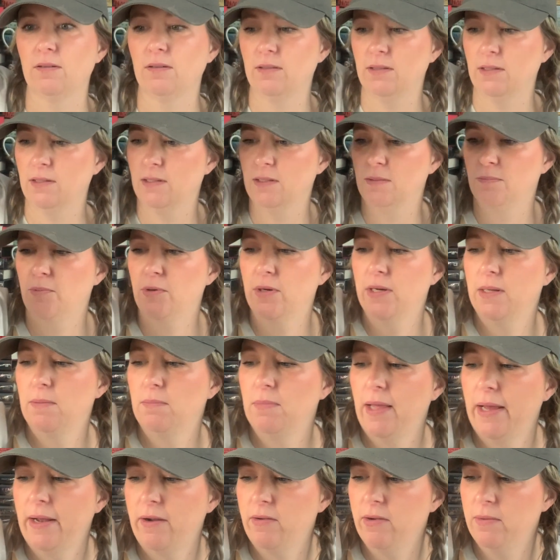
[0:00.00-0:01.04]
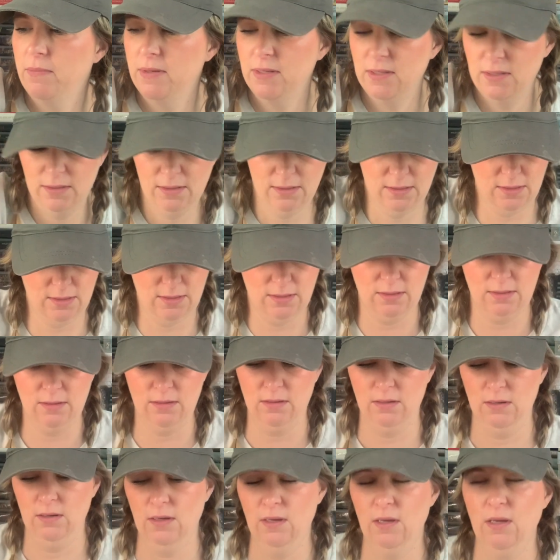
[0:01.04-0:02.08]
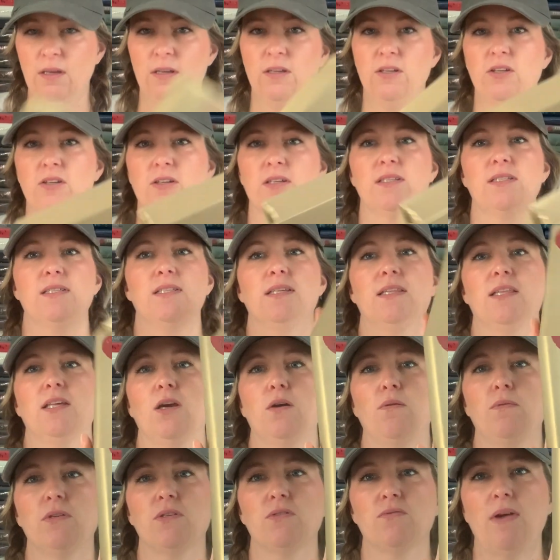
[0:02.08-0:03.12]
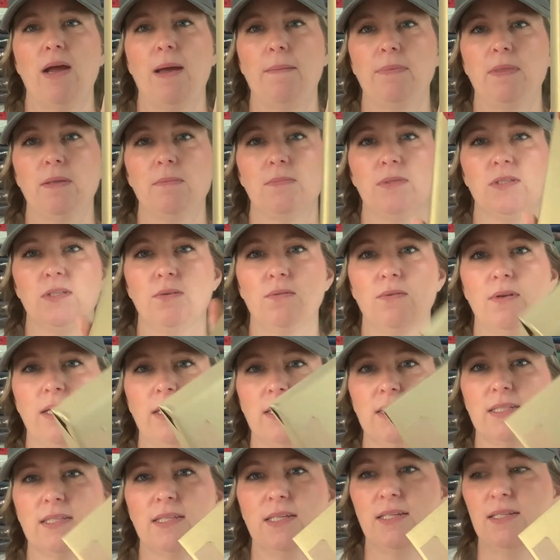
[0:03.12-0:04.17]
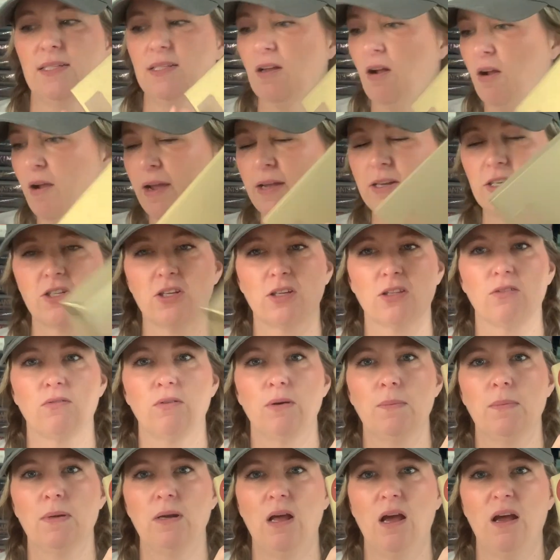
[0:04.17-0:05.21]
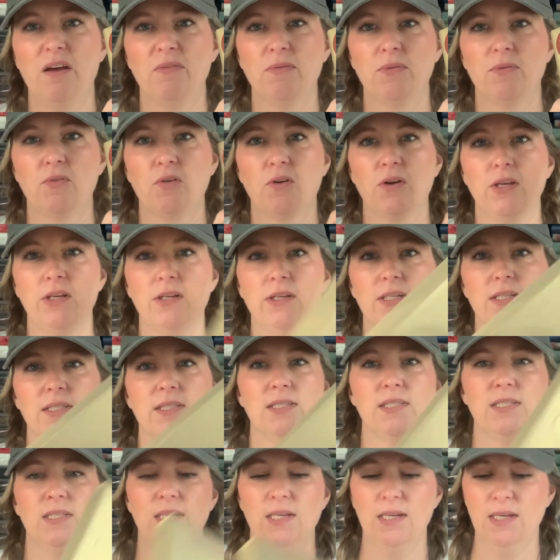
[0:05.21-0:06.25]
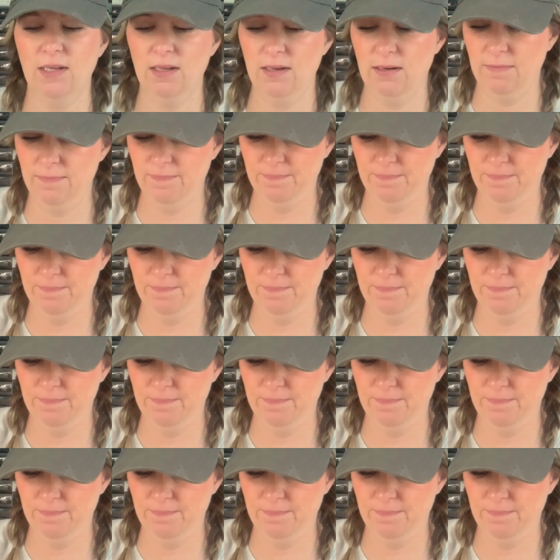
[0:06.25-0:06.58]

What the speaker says: These pretty black ribbons. You can see they always wrap them so nicely. Sorry, I took the ribbon off before you could see it.